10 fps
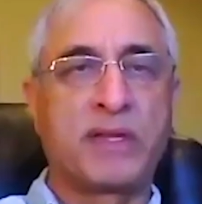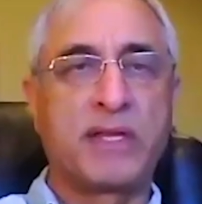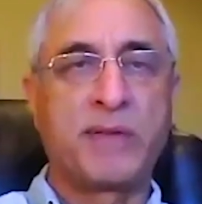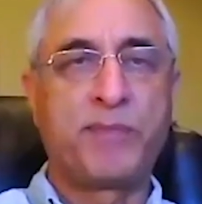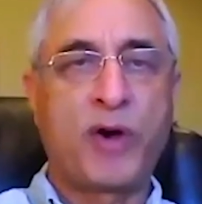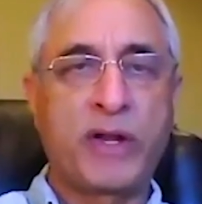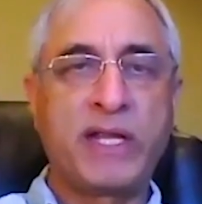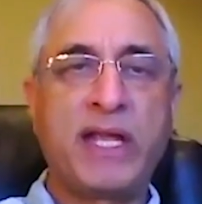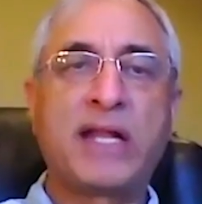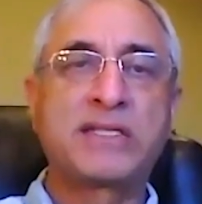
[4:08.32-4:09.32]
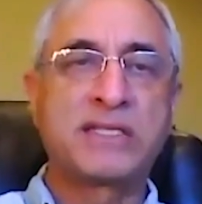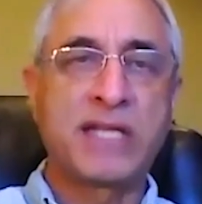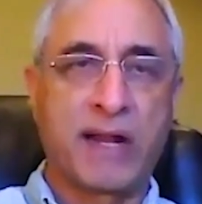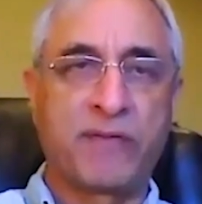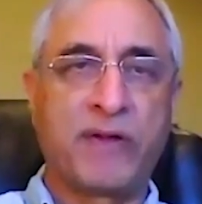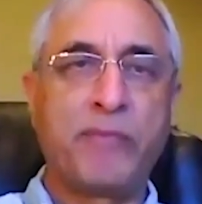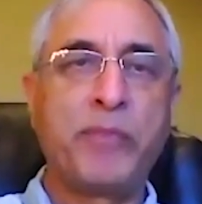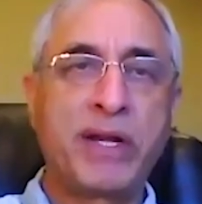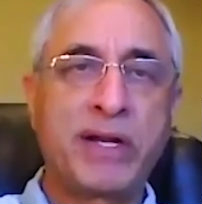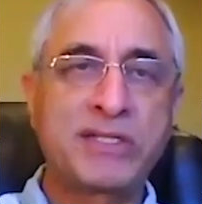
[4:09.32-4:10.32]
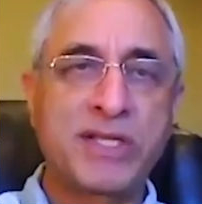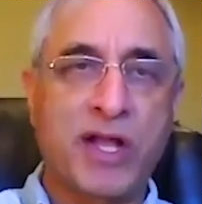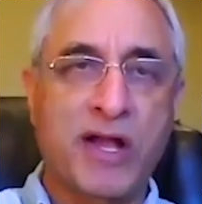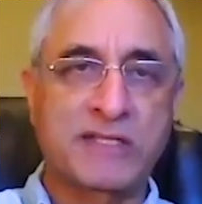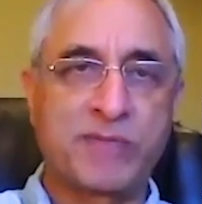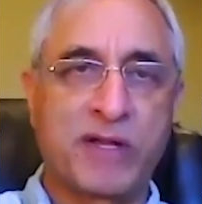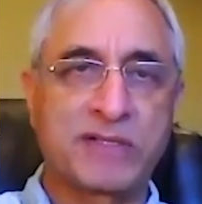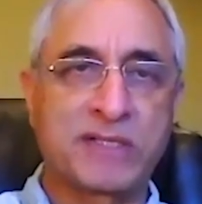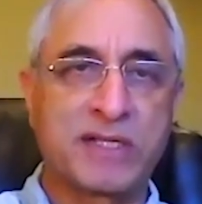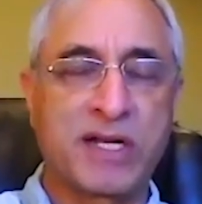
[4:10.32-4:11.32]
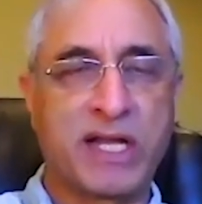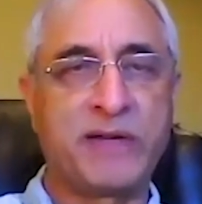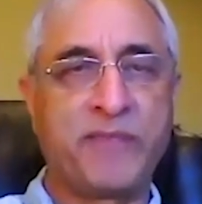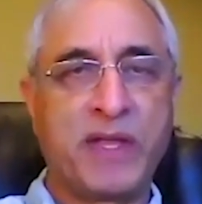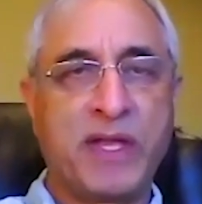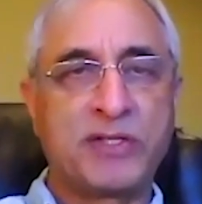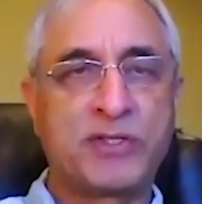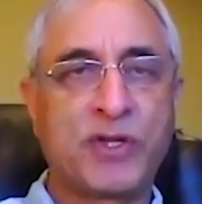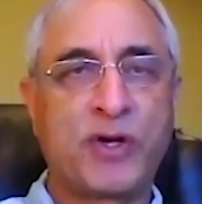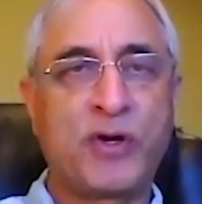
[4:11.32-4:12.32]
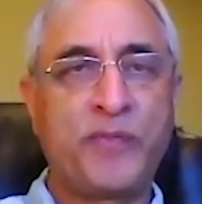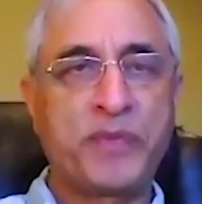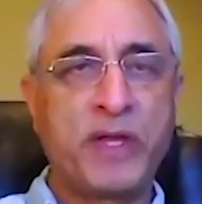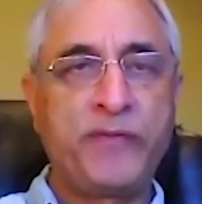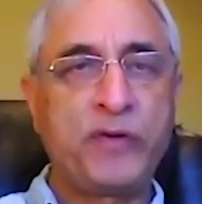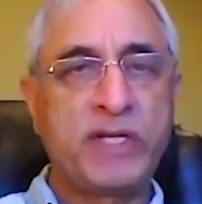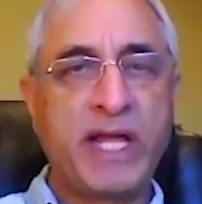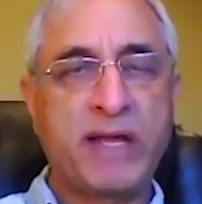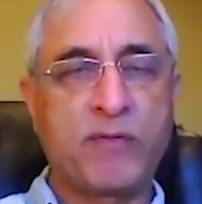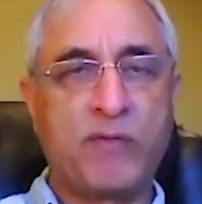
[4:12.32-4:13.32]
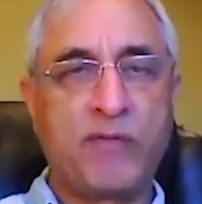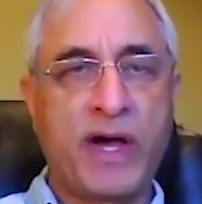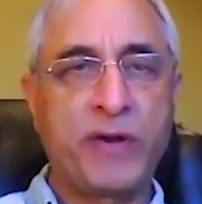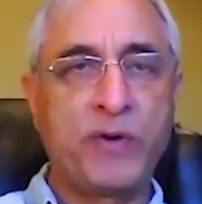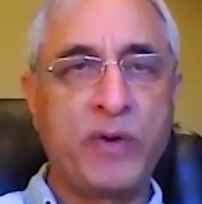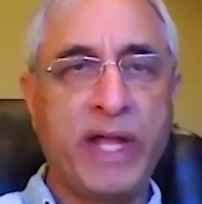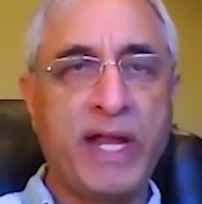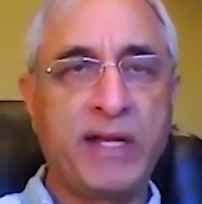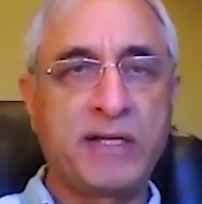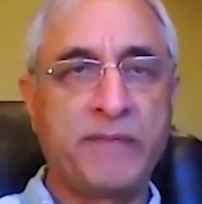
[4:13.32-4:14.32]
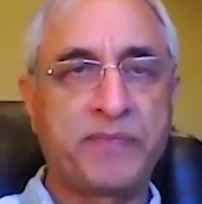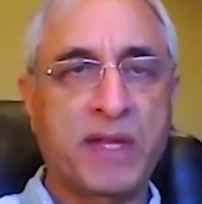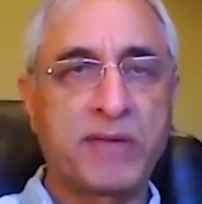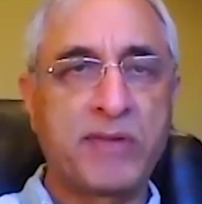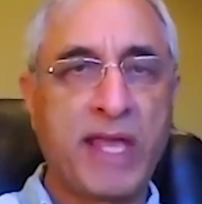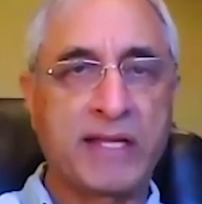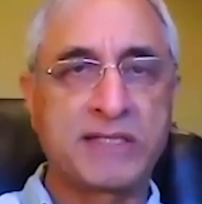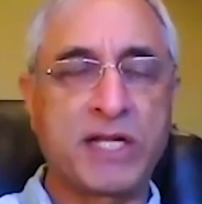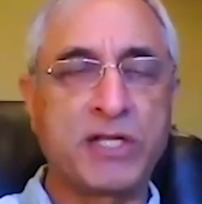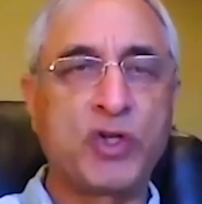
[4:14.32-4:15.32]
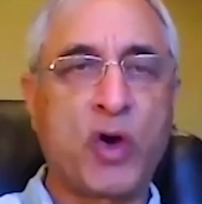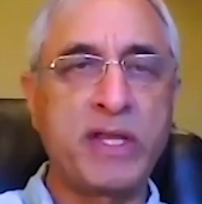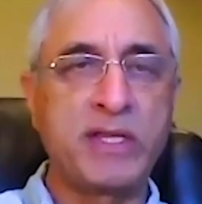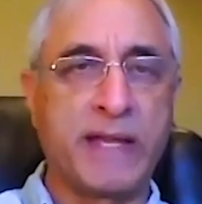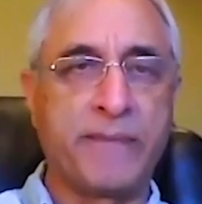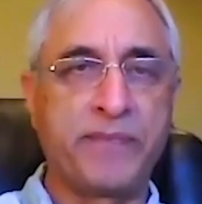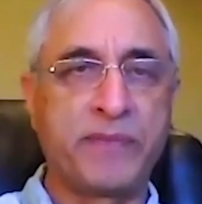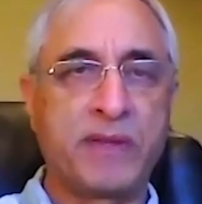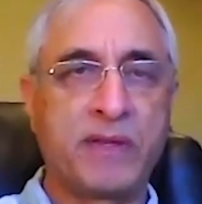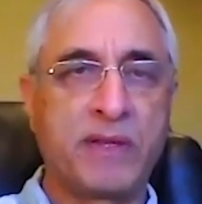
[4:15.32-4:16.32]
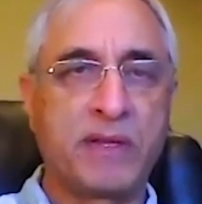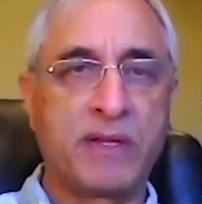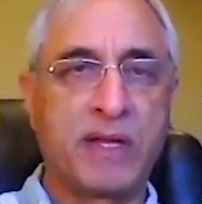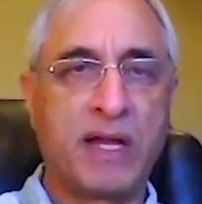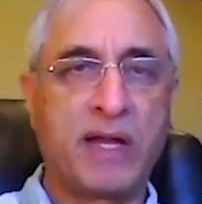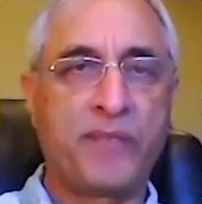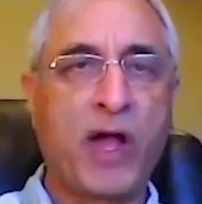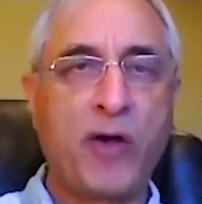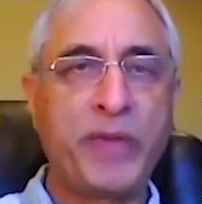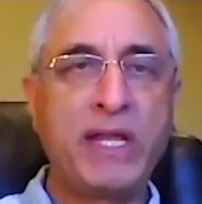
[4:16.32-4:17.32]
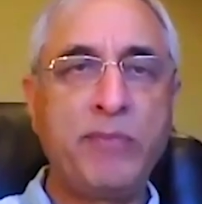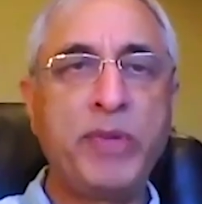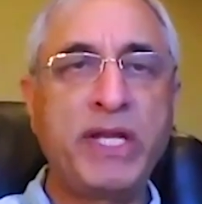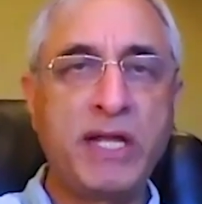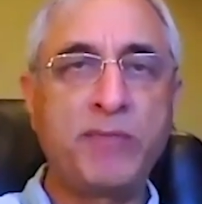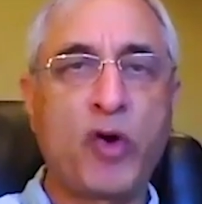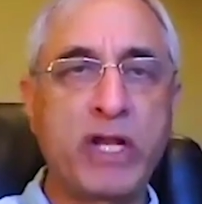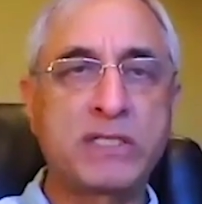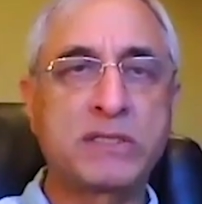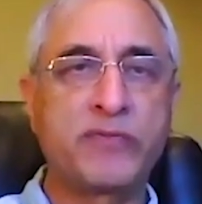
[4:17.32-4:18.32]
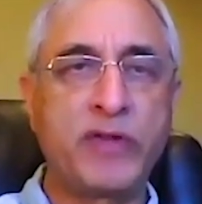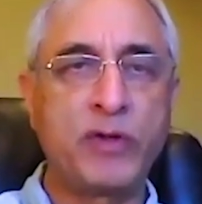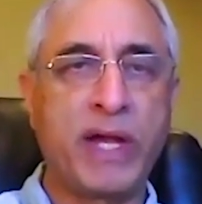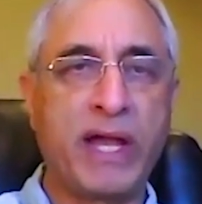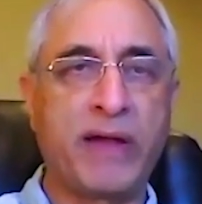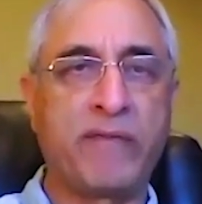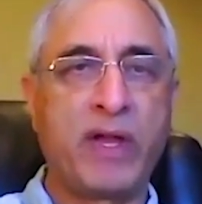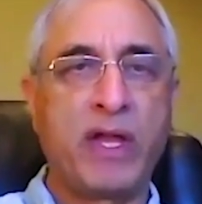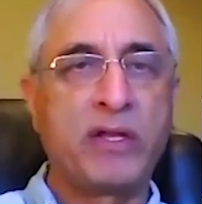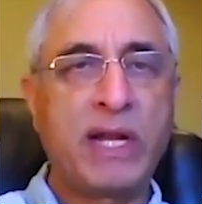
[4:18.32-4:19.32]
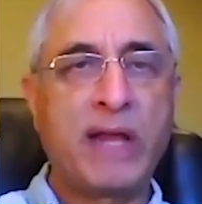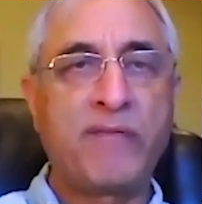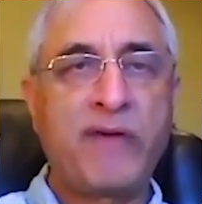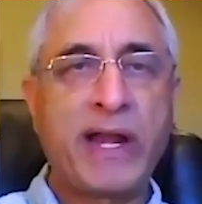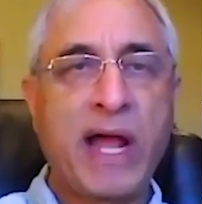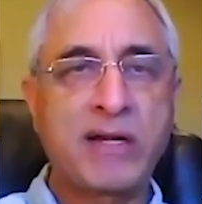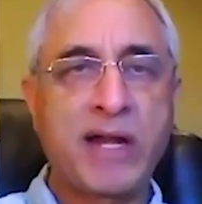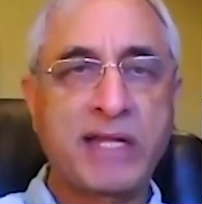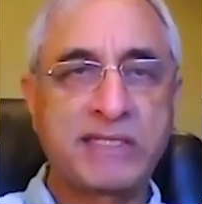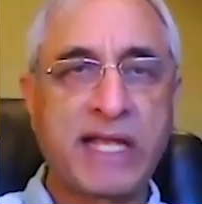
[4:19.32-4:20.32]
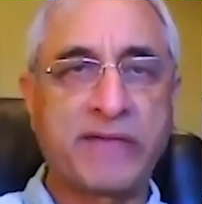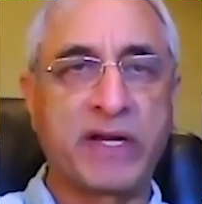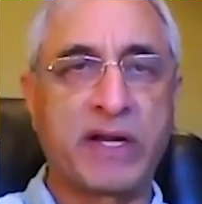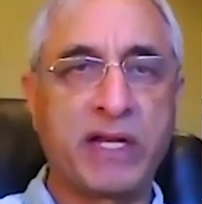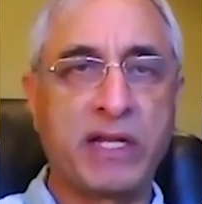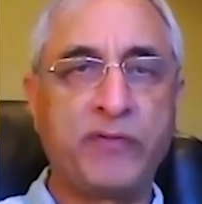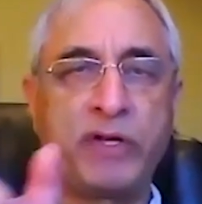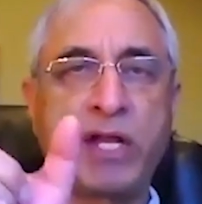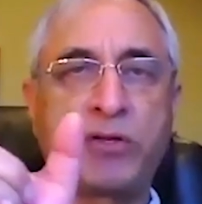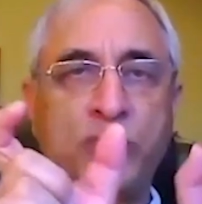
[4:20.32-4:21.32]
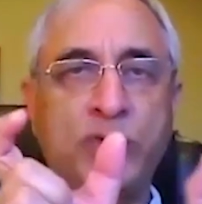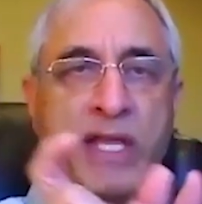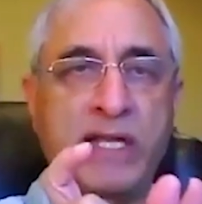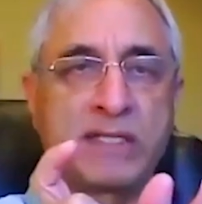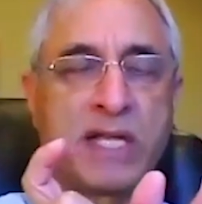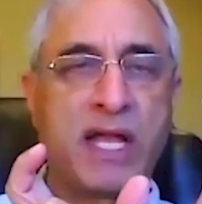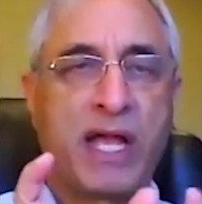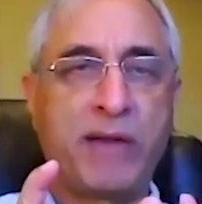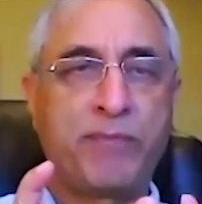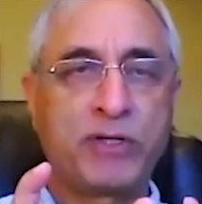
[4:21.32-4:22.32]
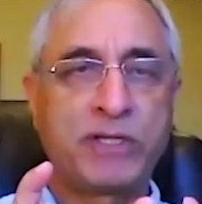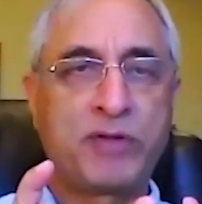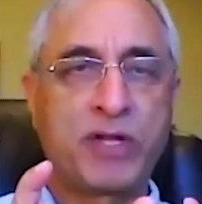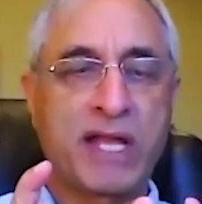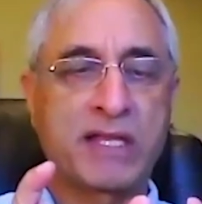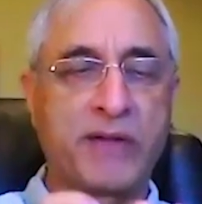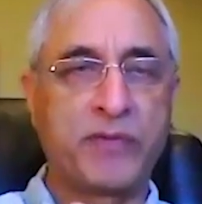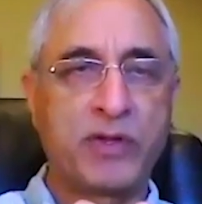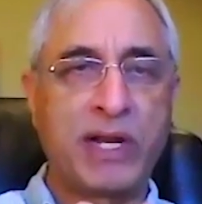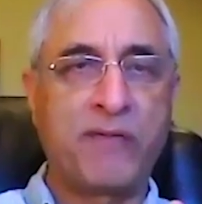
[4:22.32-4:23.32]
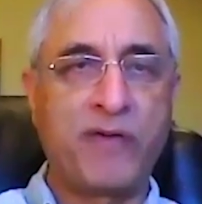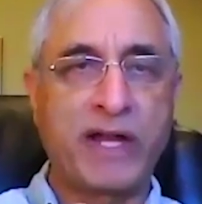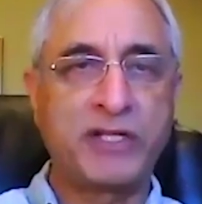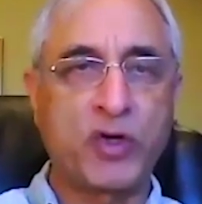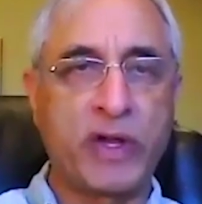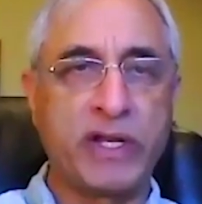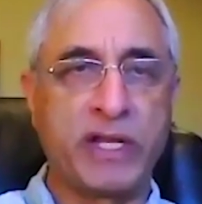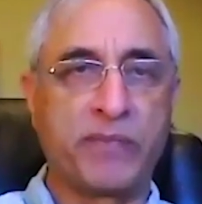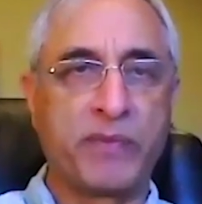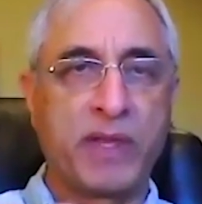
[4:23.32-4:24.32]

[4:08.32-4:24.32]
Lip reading: the body itself mirrors the cosmos, right? So if you take 108 things and join them, how many meeting points will you have? You'll have 107, right? If you take two things and put them together, you'll have one joining.